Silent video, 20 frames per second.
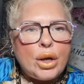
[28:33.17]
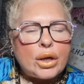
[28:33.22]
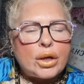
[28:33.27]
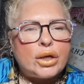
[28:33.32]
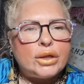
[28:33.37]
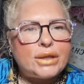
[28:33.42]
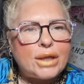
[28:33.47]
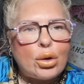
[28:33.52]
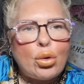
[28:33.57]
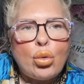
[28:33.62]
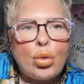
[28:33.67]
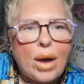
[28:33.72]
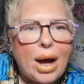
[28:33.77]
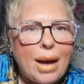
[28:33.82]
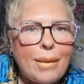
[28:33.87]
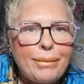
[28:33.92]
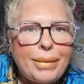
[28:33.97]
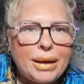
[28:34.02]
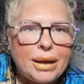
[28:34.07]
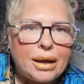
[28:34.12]
because it all
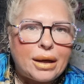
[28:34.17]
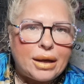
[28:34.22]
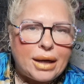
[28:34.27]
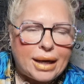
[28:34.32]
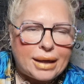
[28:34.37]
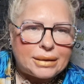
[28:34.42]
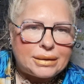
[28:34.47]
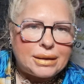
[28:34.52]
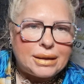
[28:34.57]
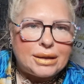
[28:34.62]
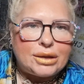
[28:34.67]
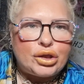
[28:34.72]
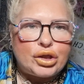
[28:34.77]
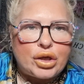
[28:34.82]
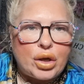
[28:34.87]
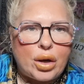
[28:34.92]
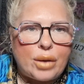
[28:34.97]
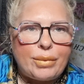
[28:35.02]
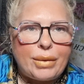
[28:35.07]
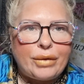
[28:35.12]
can be connected, you
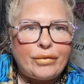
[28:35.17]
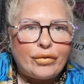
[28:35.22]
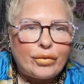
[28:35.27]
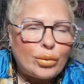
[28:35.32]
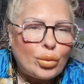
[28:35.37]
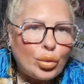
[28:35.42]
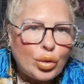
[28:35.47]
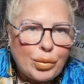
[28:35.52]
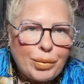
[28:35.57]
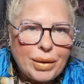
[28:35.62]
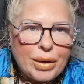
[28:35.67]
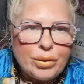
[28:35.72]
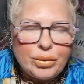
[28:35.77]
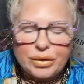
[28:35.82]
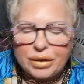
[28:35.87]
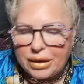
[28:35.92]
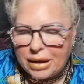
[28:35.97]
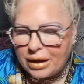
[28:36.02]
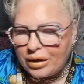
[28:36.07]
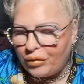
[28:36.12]
know what I mean, from all the
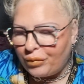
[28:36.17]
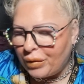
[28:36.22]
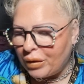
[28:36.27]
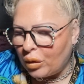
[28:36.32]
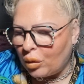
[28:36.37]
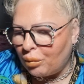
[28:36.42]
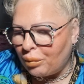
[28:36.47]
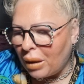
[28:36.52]
pills and that you've been on.